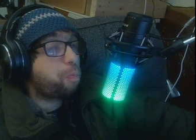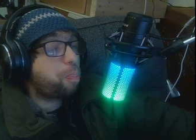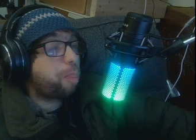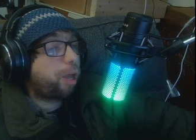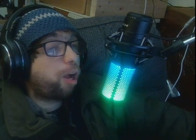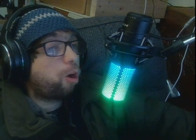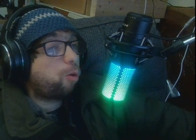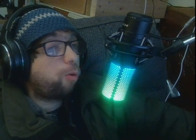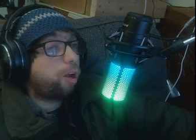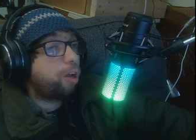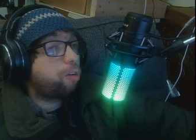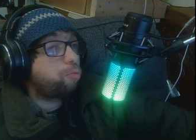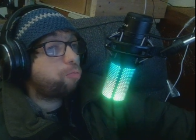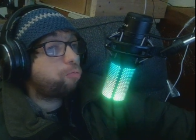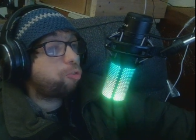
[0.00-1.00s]
Now,
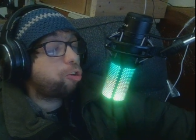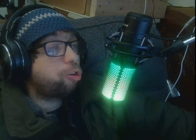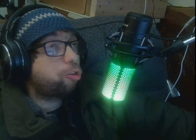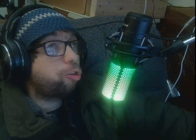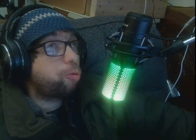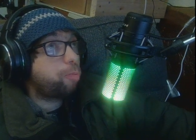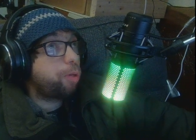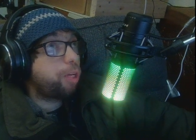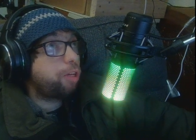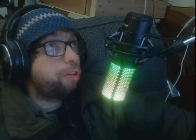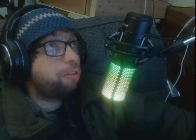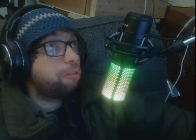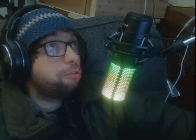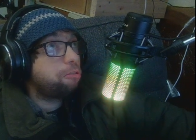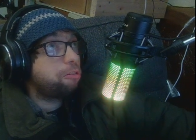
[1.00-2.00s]
there could
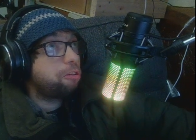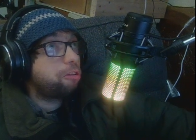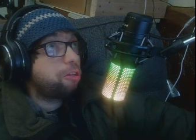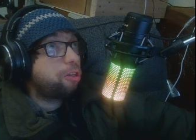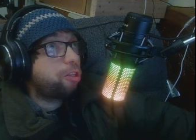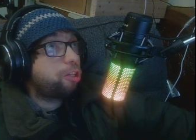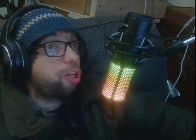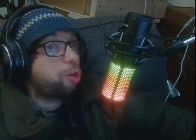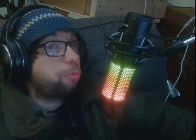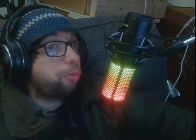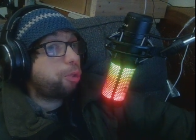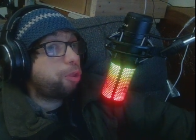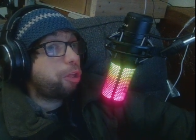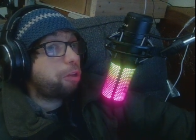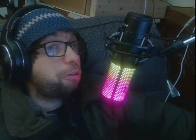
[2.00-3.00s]
be terrible
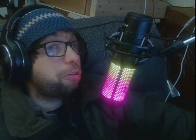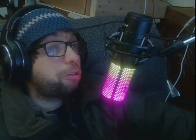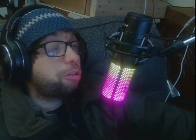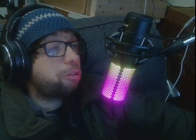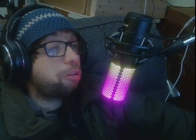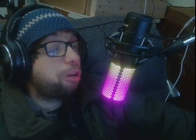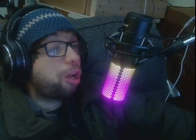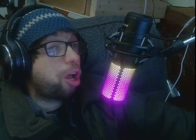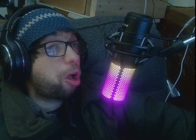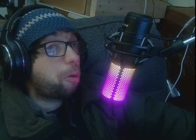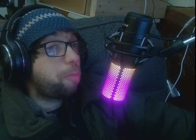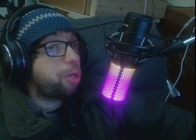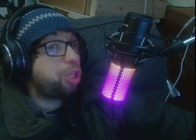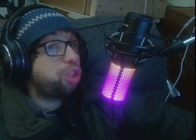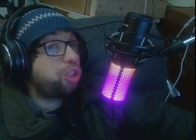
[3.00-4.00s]
things um,
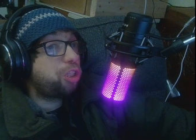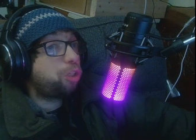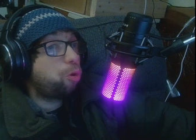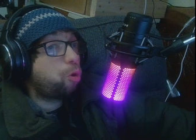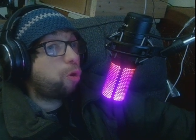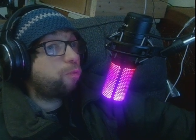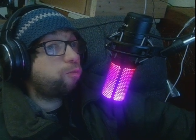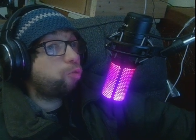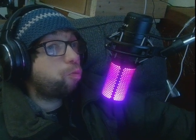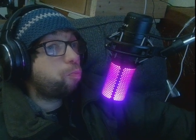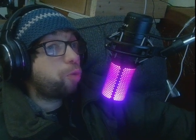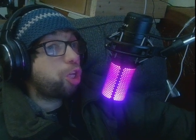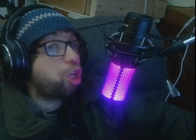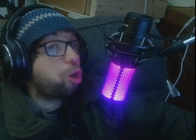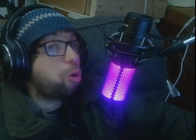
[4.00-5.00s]
in store for
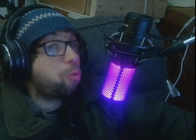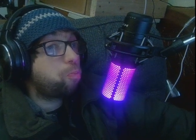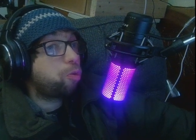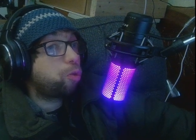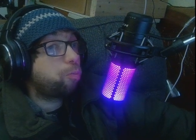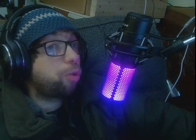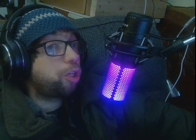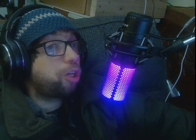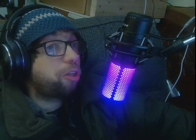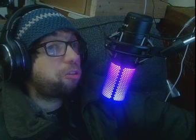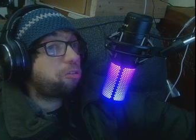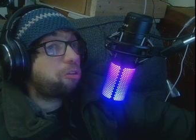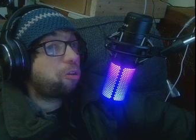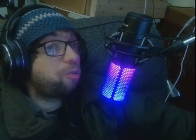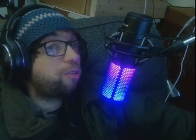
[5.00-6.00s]
me, oatmeal, because
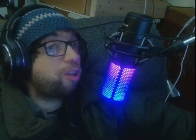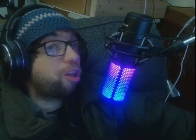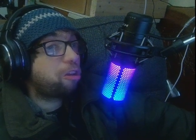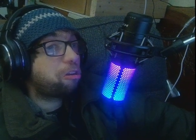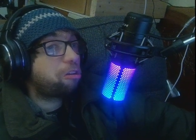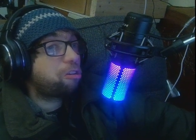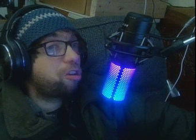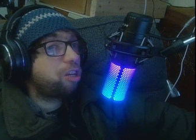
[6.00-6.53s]
of, uh,